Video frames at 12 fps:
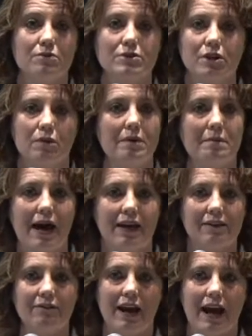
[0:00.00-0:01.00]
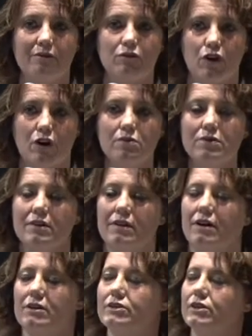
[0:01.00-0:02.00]
So we might even have growth in
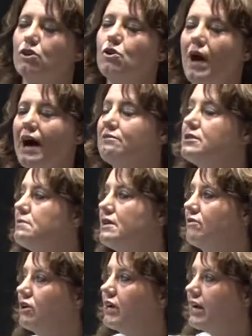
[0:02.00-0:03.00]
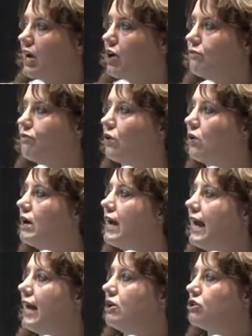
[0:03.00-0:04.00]
there. So you have to be very careful
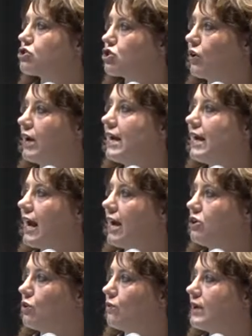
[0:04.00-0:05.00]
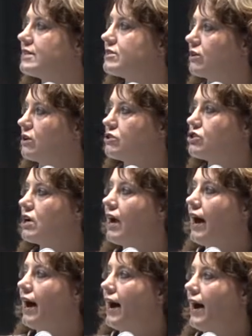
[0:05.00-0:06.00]
in your screening and your research.
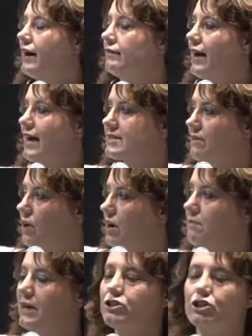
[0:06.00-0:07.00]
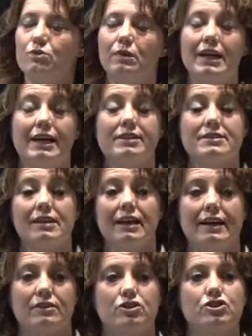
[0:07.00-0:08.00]
As I've already mentioned, we need to
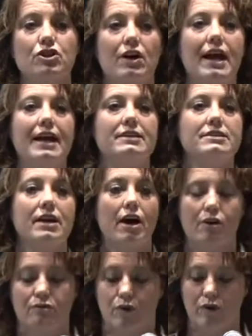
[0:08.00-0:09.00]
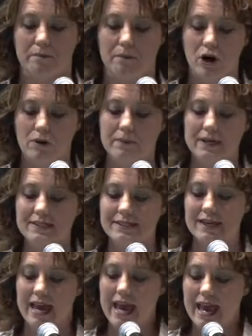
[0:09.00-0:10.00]
select the strains for the
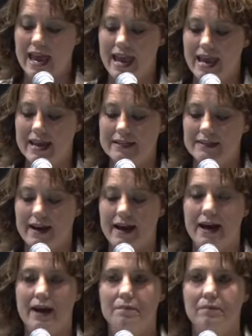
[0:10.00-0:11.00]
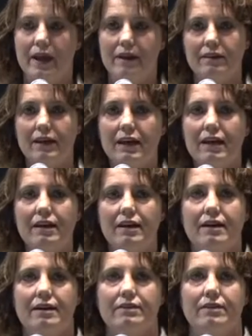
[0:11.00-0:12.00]
purpose. And
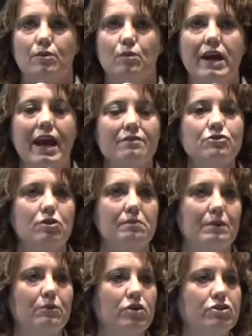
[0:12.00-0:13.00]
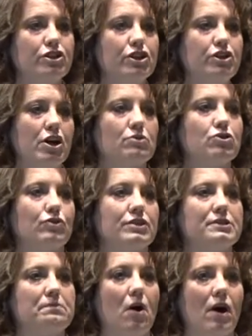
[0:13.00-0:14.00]
then we have to remember there's a dose
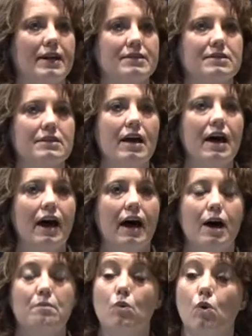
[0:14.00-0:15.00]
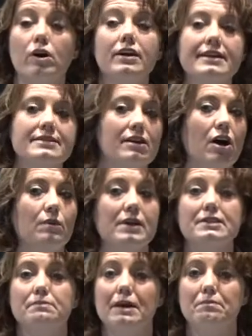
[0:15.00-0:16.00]
response. More doesn't
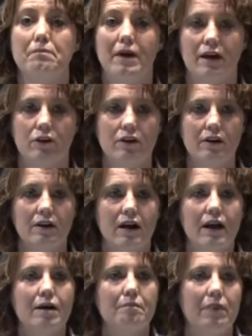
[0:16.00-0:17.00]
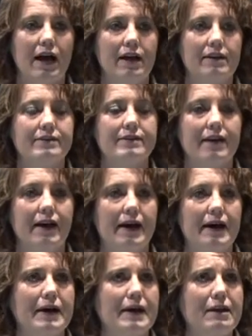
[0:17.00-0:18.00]
always mean better. But
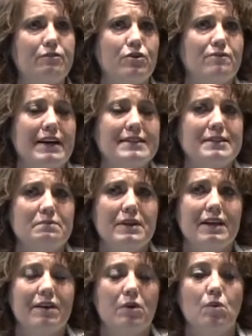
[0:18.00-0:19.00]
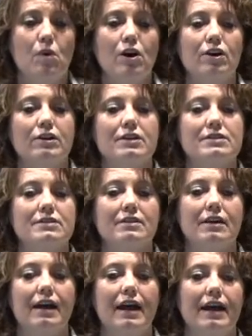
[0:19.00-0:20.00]
if you find something that
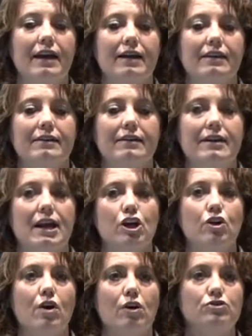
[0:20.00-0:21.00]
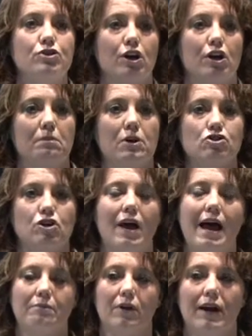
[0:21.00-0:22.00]
works and you go to a commercial
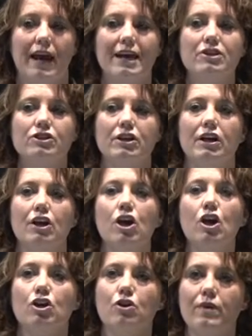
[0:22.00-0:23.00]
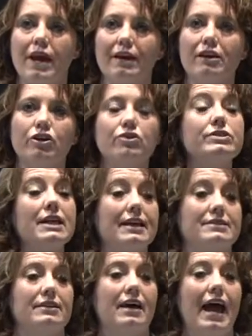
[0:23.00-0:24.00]
application, you can't use it
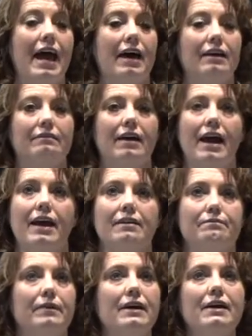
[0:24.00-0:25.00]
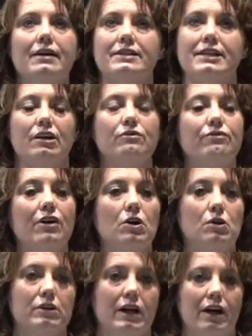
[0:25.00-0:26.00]
at a
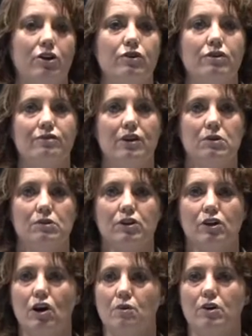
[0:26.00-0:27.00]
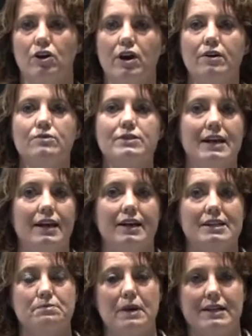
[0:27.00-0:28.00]
tenfold, hundredfold lower dose and
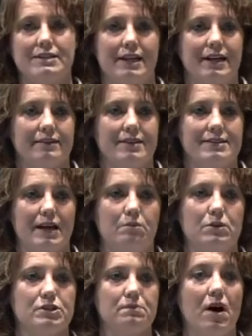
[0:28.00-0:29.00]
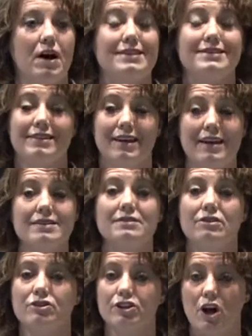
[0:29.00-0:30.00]
expect to get the same response. Yes,
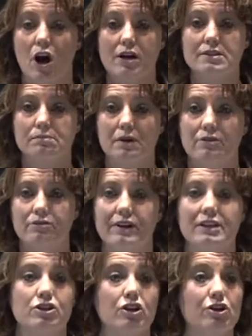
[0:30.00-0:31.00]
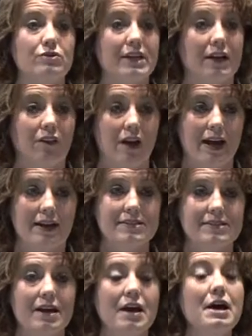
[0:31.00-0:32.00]
there's a cost benefit to using
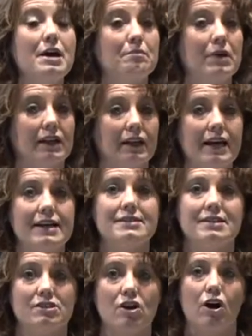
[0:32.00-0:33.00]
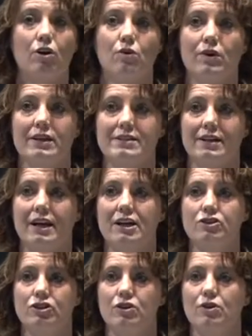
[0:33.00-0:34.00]
less, but less is not going to
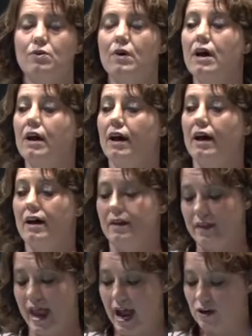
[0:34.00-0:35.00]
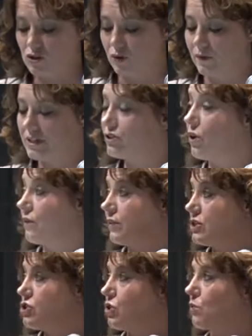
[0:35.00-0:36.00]
get you the actual result
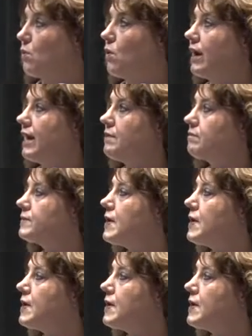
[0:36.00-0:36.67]
that you're wanting.